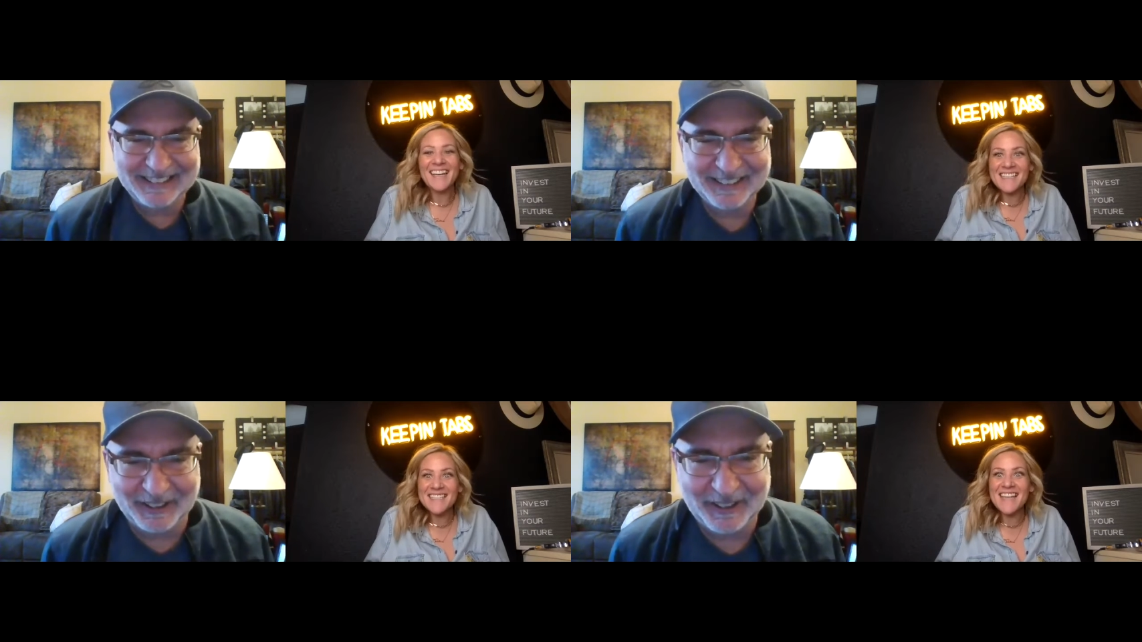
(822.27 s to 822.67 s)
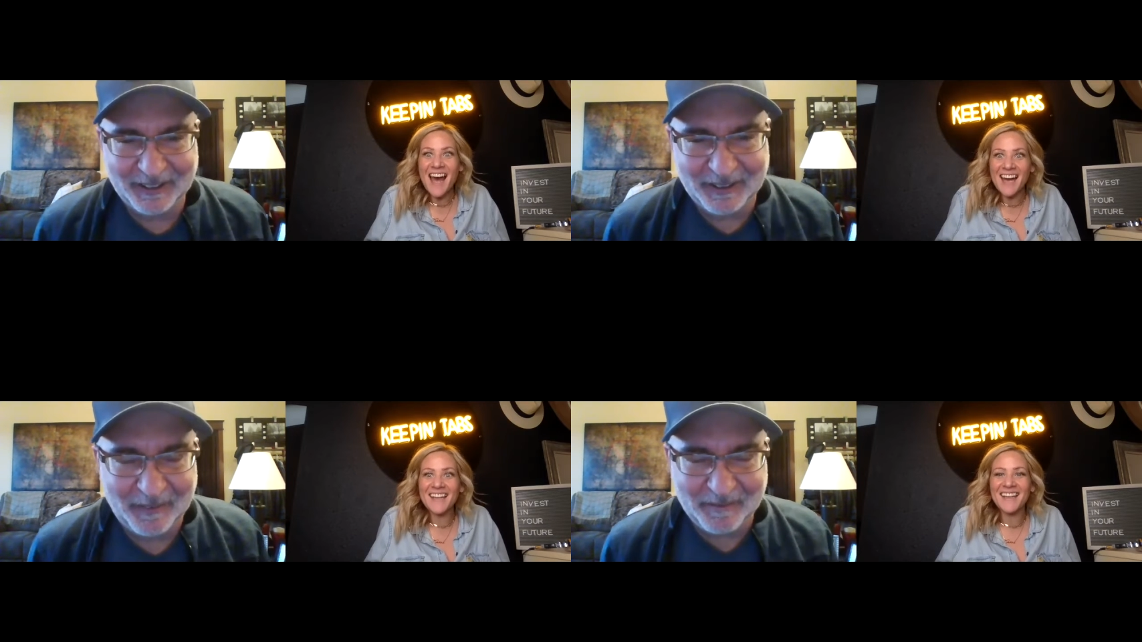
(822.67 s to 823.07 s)

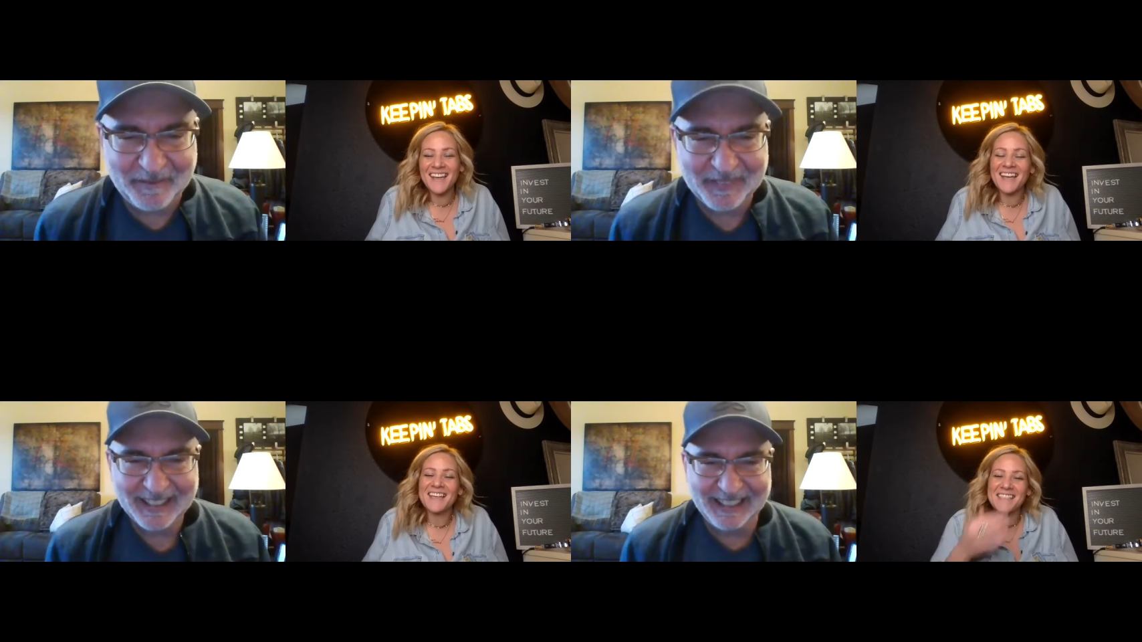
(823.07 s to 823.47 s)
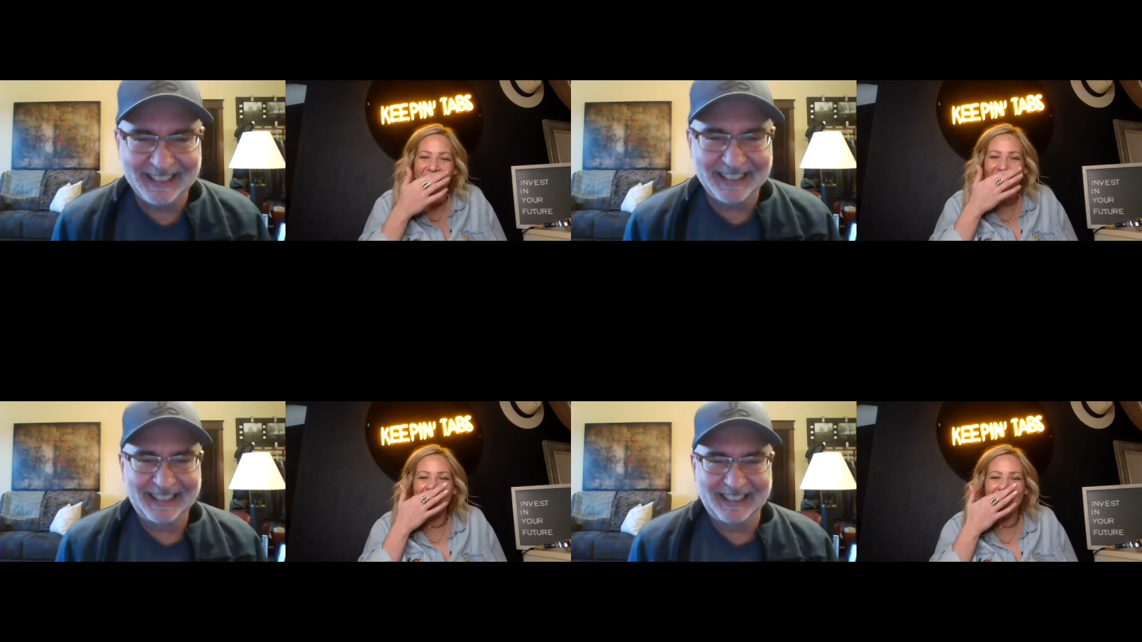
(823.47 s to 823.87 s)
Speaker 1: exactly.
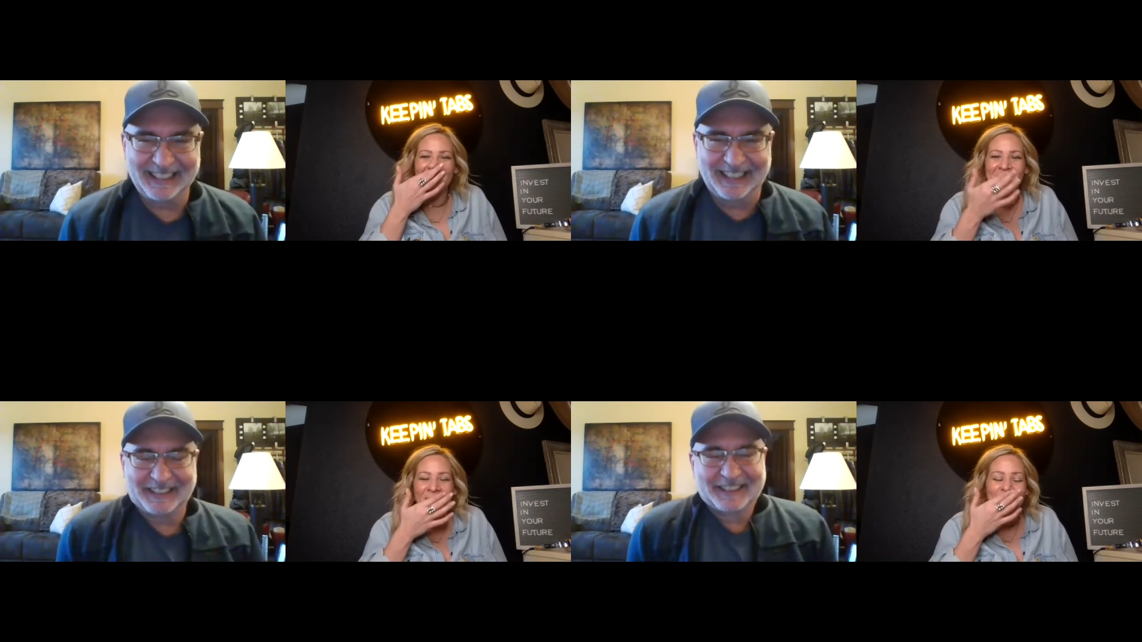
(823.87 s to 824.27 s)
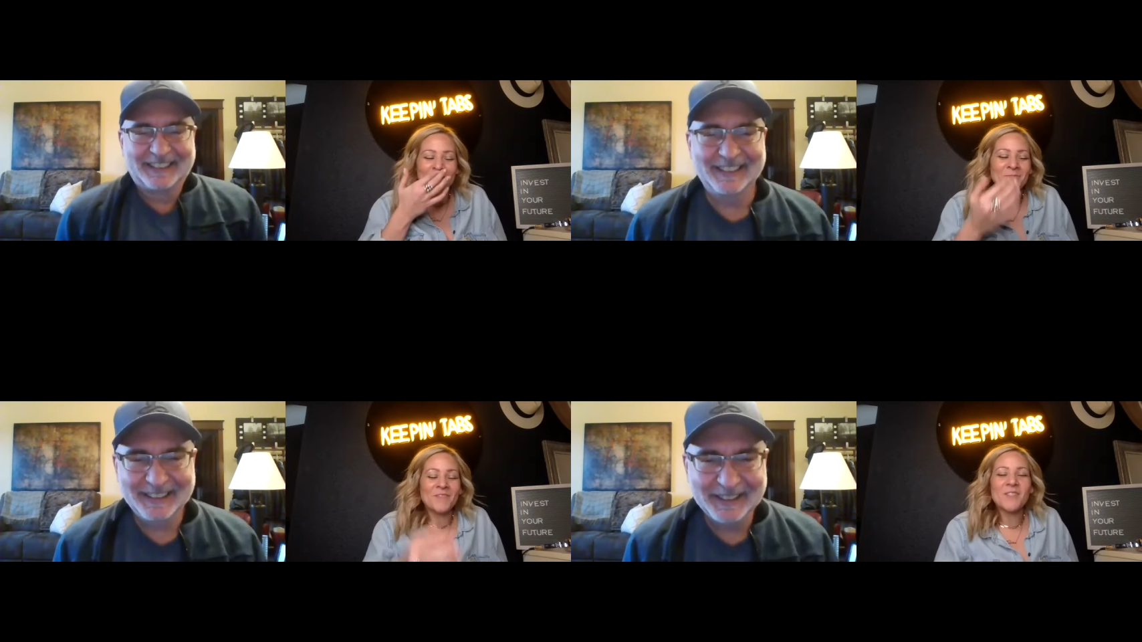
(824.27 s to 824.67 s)
Exactly.
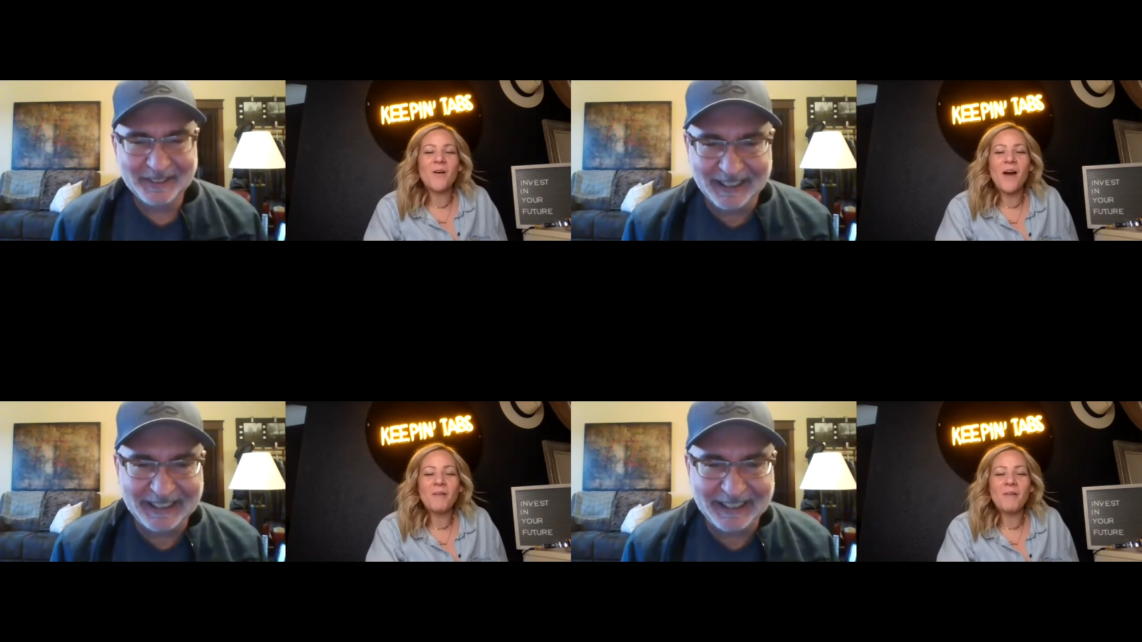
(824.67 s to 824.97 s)
So no.